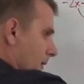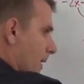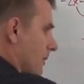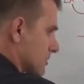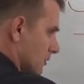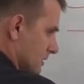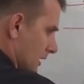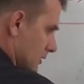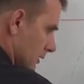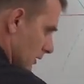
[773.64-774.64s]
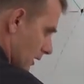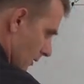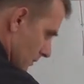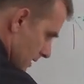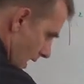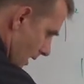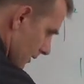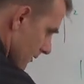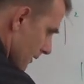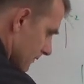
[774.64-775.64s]
up, so it's actually going to come
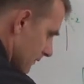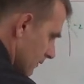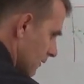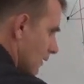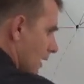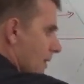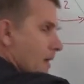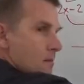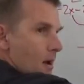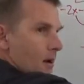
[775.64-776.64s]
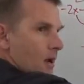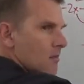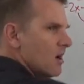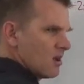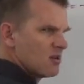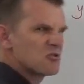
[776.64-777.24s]
down to this and then back up.